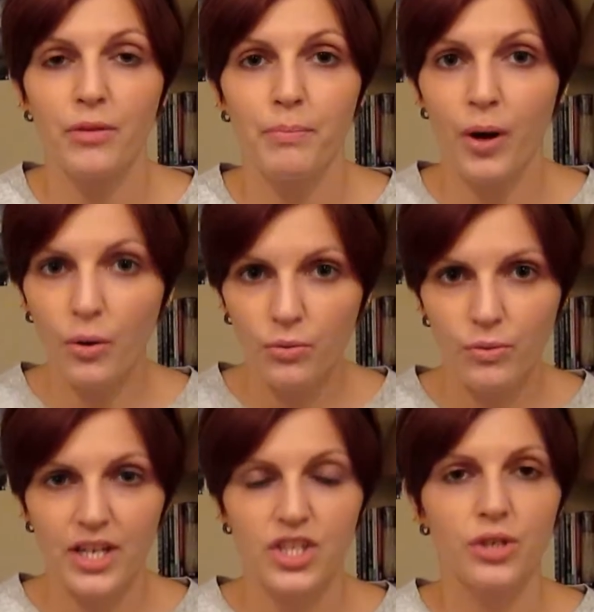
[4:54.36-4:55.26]
bone
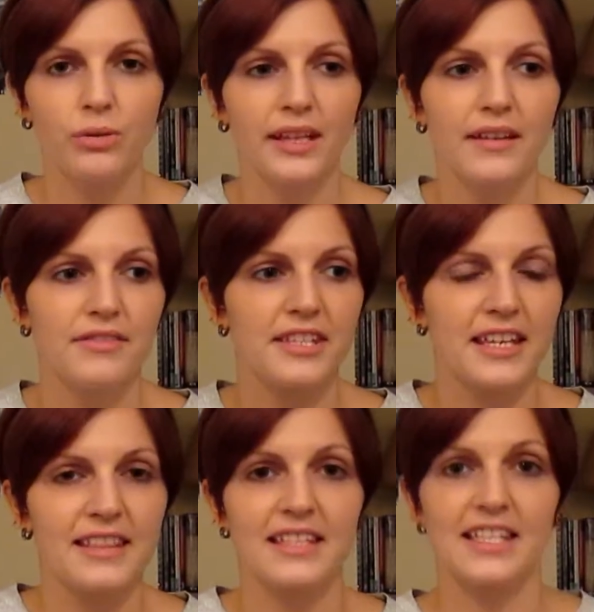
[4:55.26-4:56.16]
witch who lives
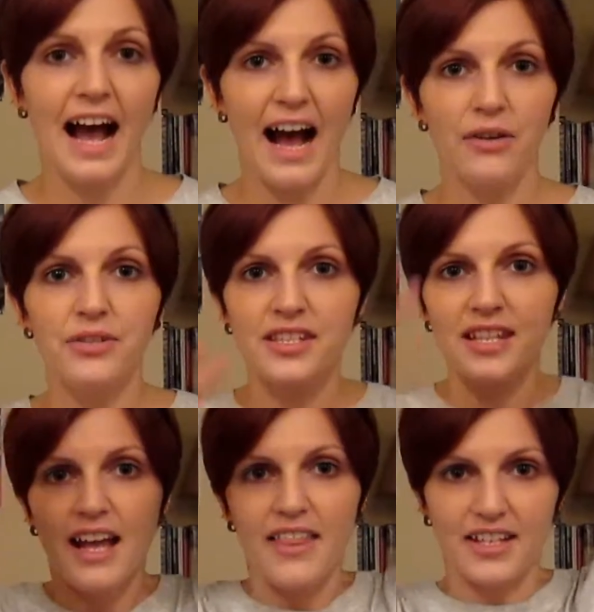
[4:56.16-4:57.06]
in this house
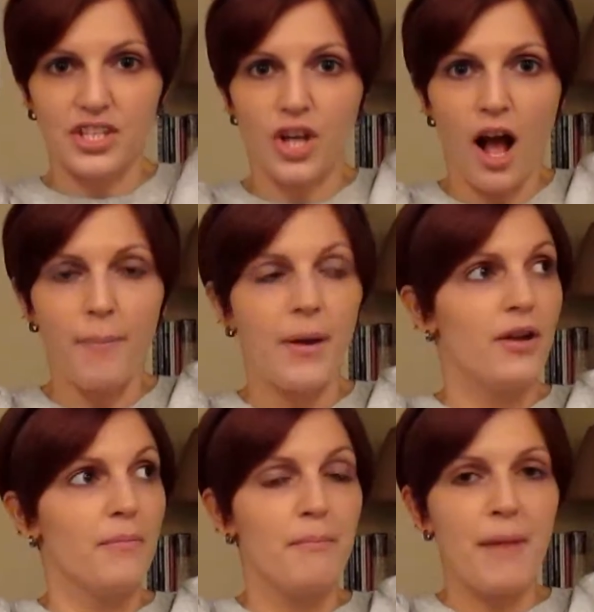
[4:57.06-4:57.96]
that's atop
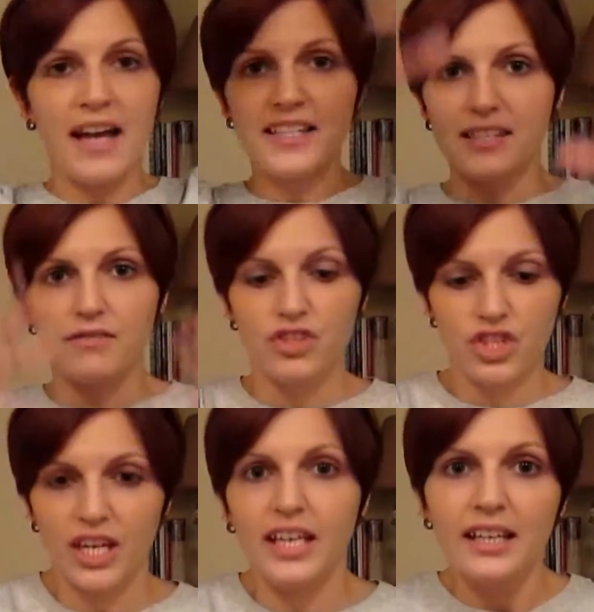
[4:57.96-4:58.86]
massive
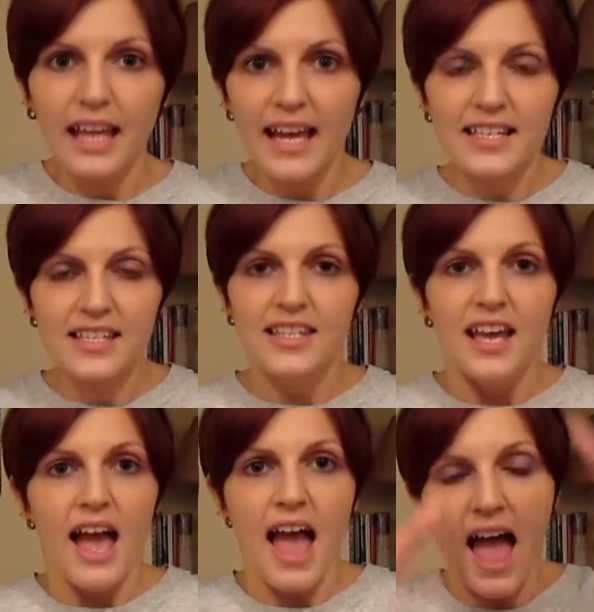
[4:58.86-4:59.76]
chicken legs,
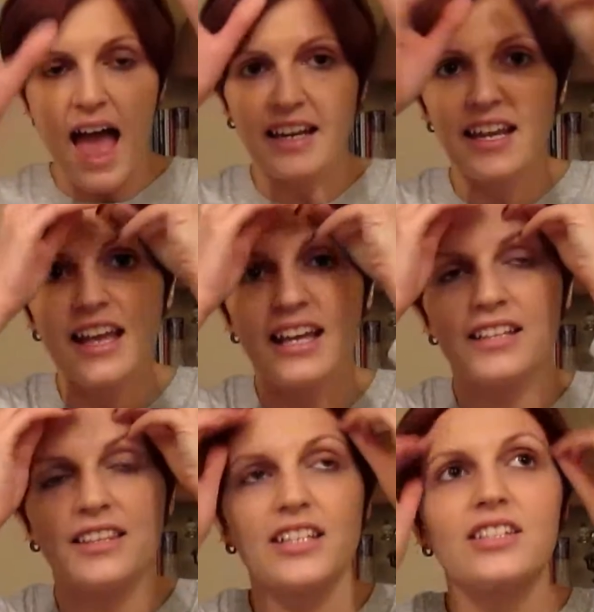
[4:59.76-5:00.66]
and
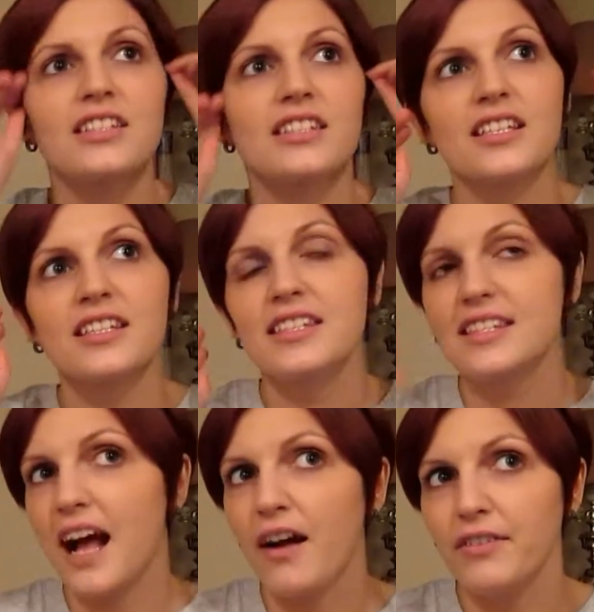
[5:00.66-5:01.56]
that doesn't
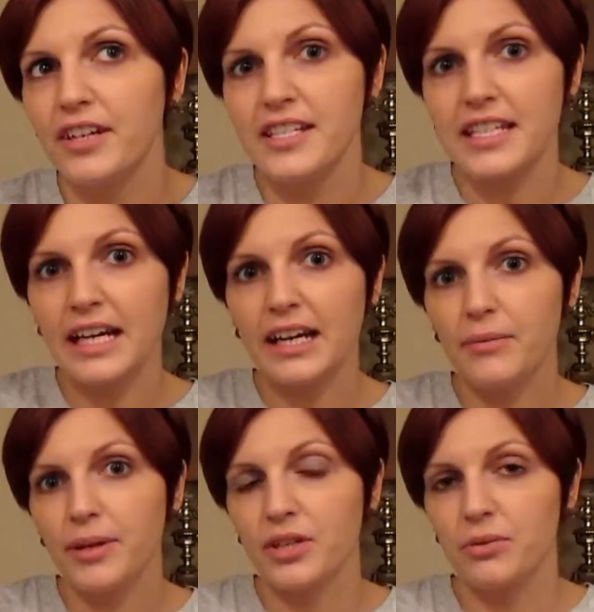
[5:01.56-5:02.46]
sound very scary
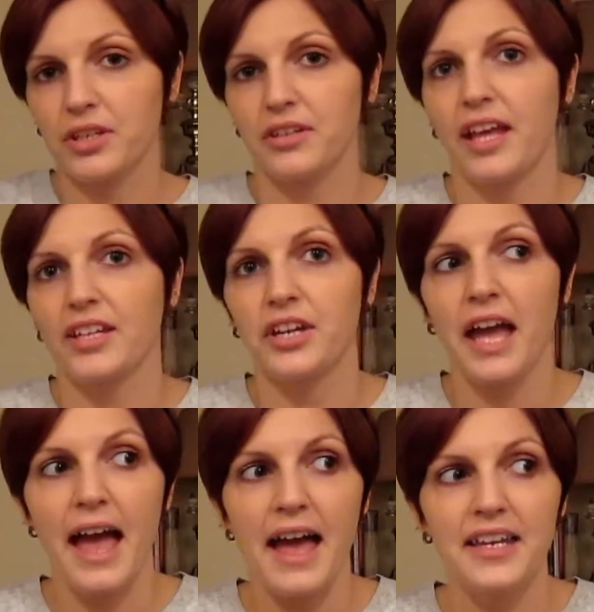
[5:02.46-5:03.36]
when you hear that in your
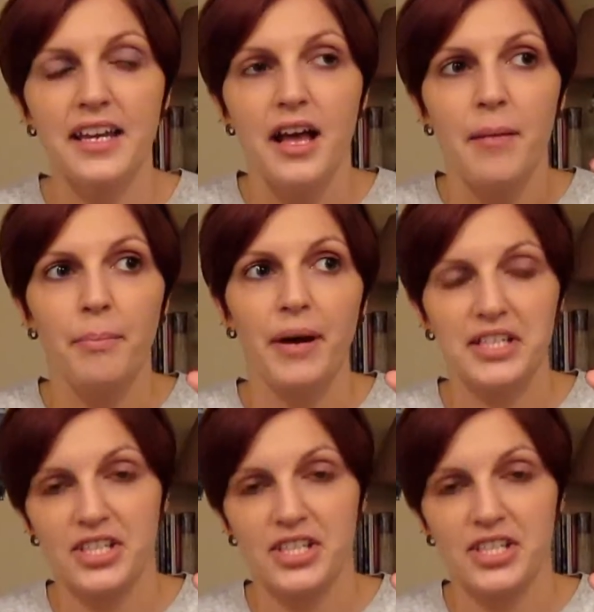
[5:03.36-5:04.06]
head, but